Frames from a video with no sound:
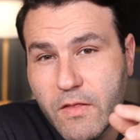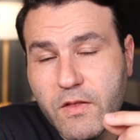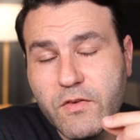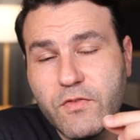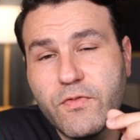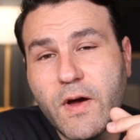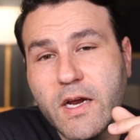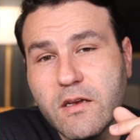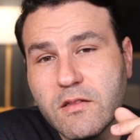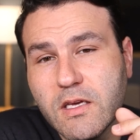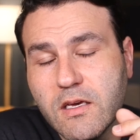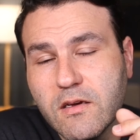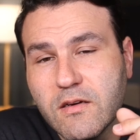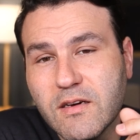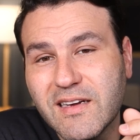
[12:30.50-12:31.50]
And then
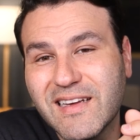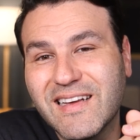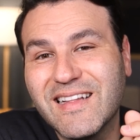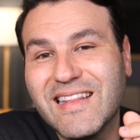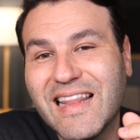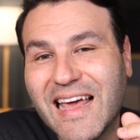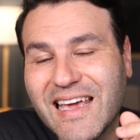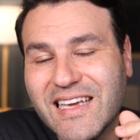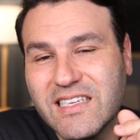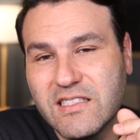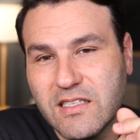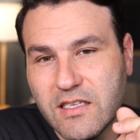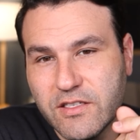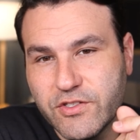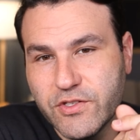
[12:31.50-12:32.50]
finally,
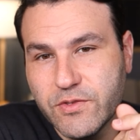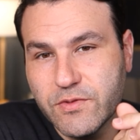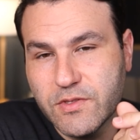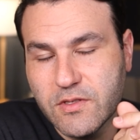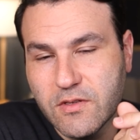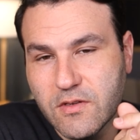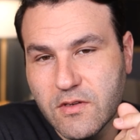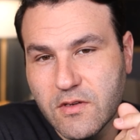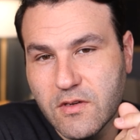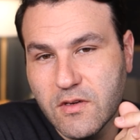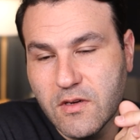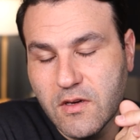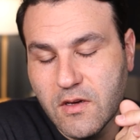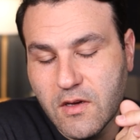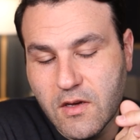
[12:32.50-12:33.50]
client issues.
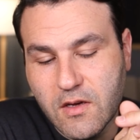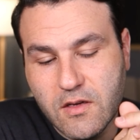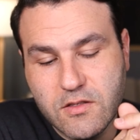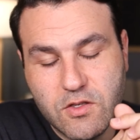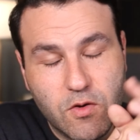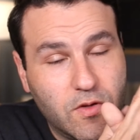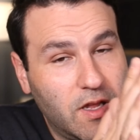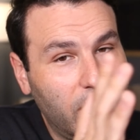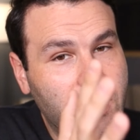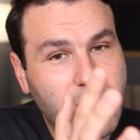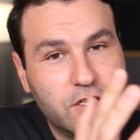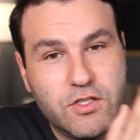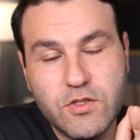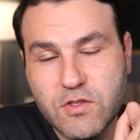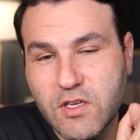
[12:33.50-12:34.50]
So
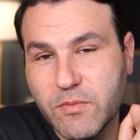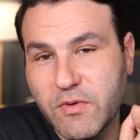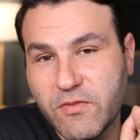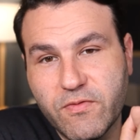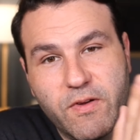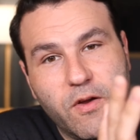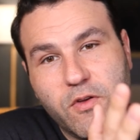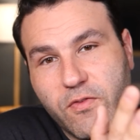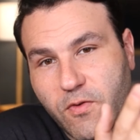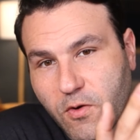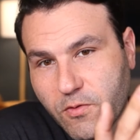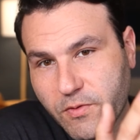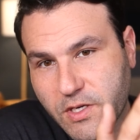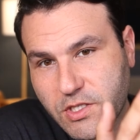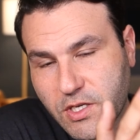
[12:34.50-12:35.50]
client issues can be very
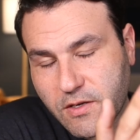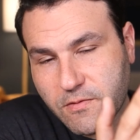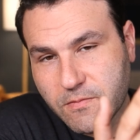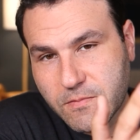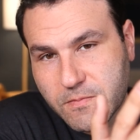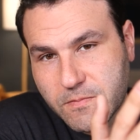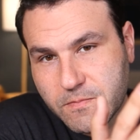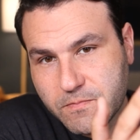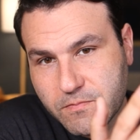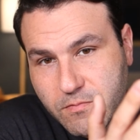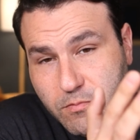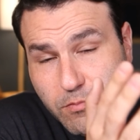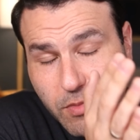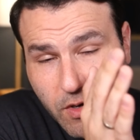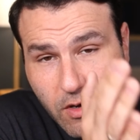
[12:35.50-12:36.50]
far reaching,
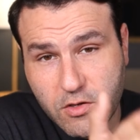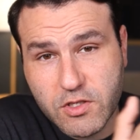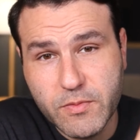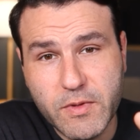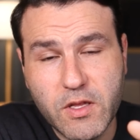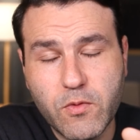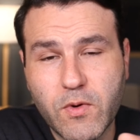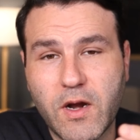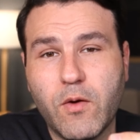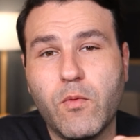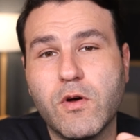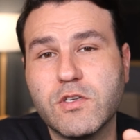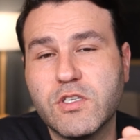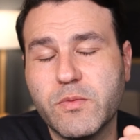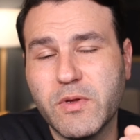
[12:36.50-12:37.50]
but ultimately what I
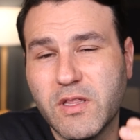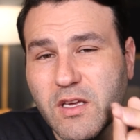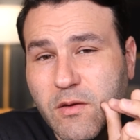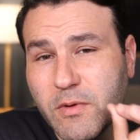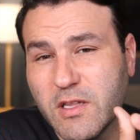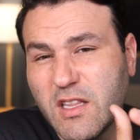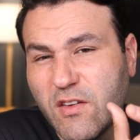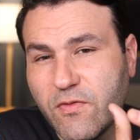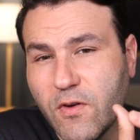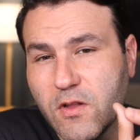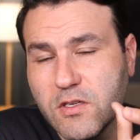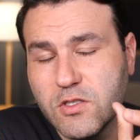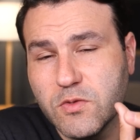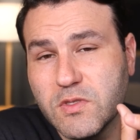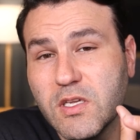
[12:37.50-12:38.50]
want you to be thinking about, they
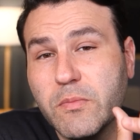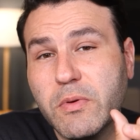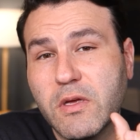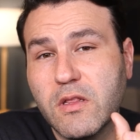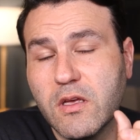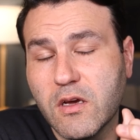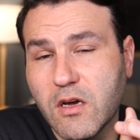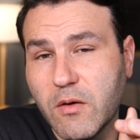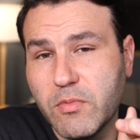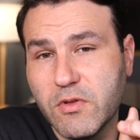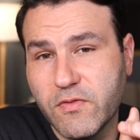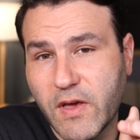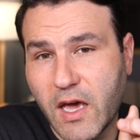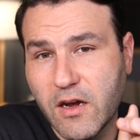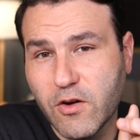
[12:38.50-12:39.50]
fall into typically a
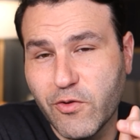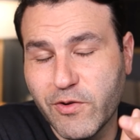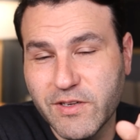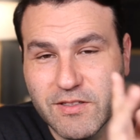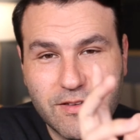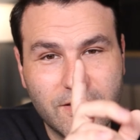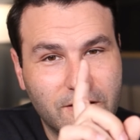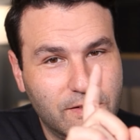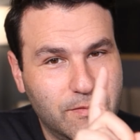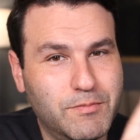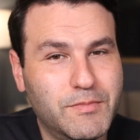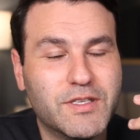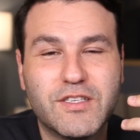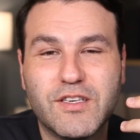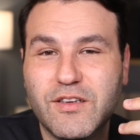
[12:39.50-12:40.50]
couple of categories,
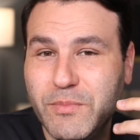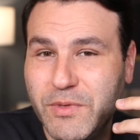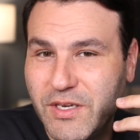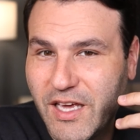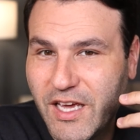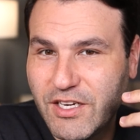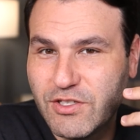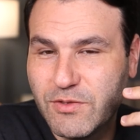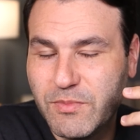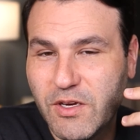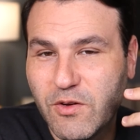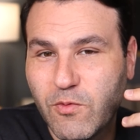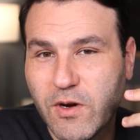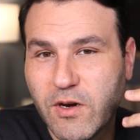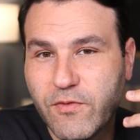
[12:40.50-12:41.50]
miscommunication
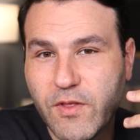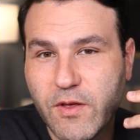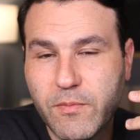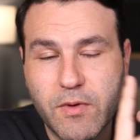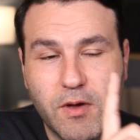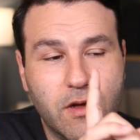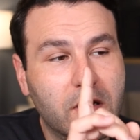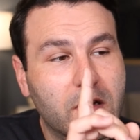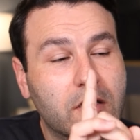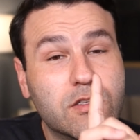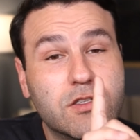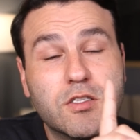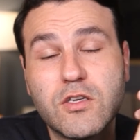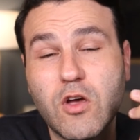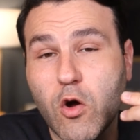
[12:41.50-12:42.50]
being one of them,
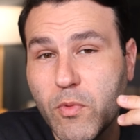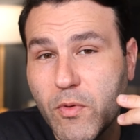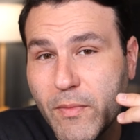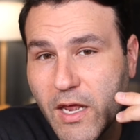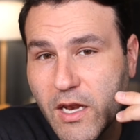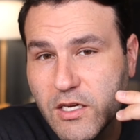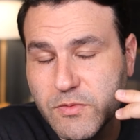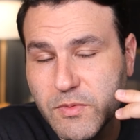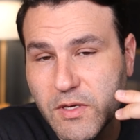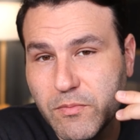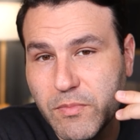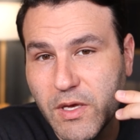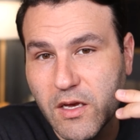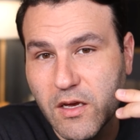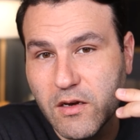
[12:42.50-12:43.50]
scope
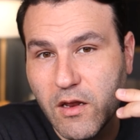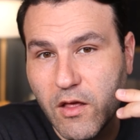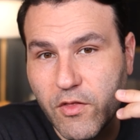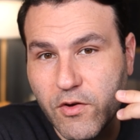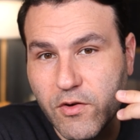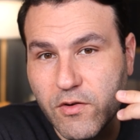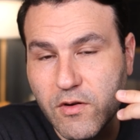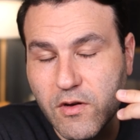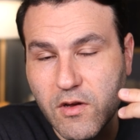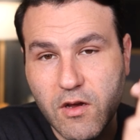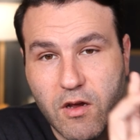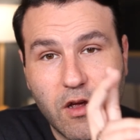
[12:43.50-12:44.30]
management being another,